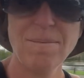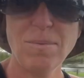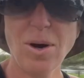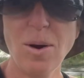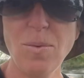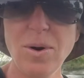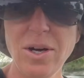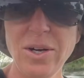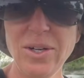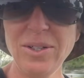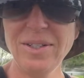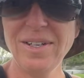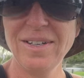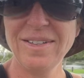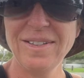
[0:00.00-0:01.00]
my
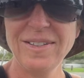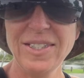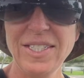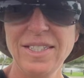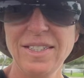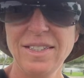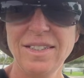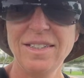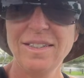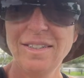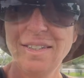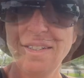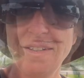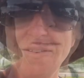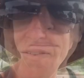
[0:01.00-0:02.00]
world. Uh,
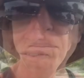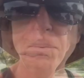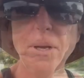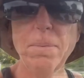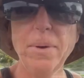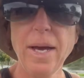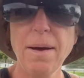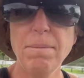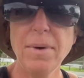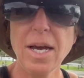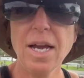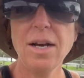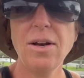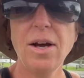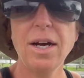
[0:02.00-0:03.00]
a bit about
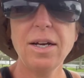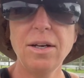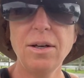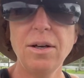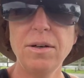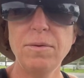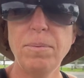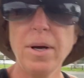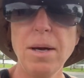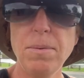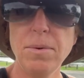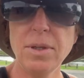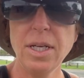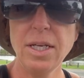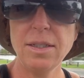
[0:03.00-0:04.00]
me, like a lot of
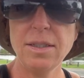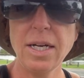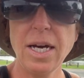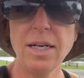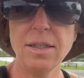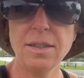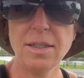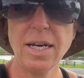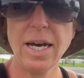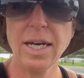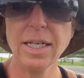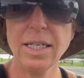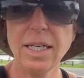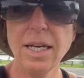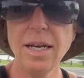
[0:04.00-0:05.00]
people these days,
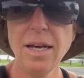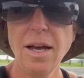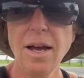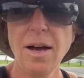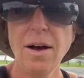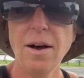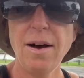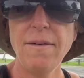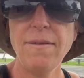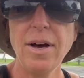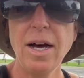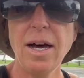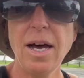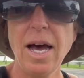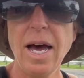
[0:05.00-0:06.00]
sadly, I've
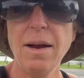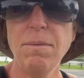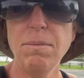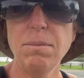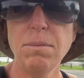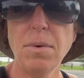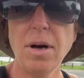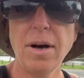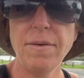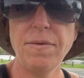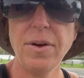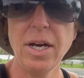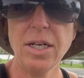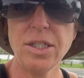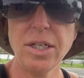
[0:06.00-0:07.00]
uh, had my
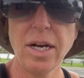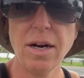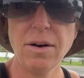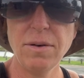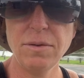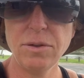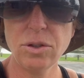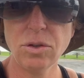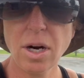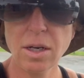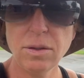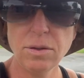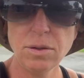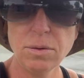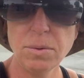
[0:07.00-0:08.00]
fair share of
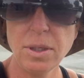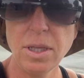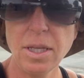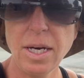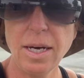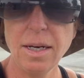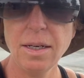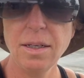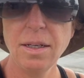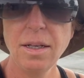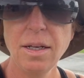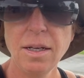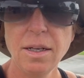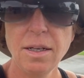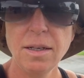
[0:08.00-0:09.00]
struggles with uh,
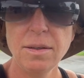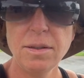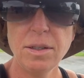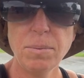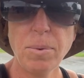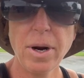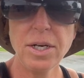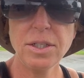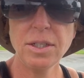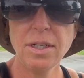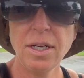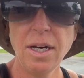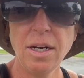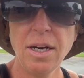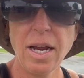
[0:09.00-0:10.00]

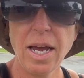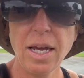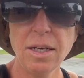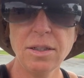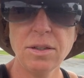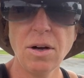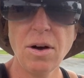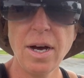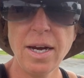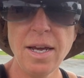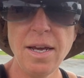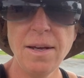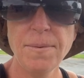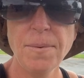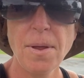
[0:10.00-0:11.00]
depression and
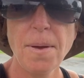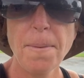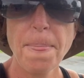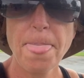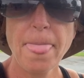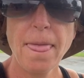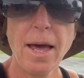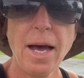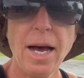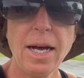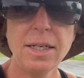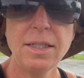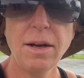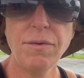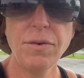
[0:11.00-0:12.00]
anxiety.
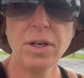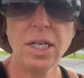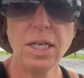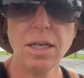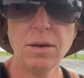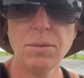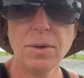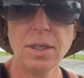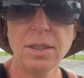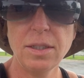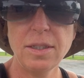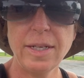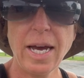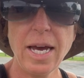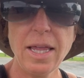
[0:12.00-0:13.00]
Uh, definitely didn't want to
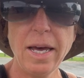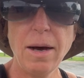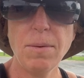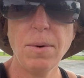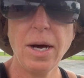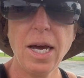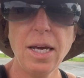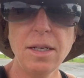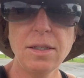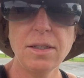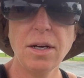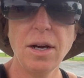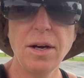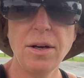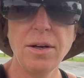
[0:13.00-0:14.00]
stay that way,
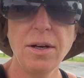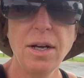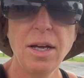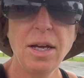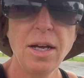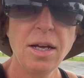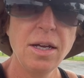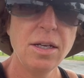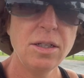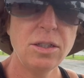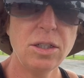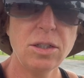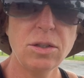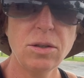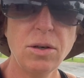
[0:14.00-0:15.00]
so
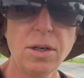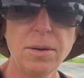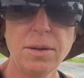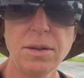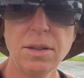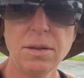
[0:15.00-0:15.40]
just sort of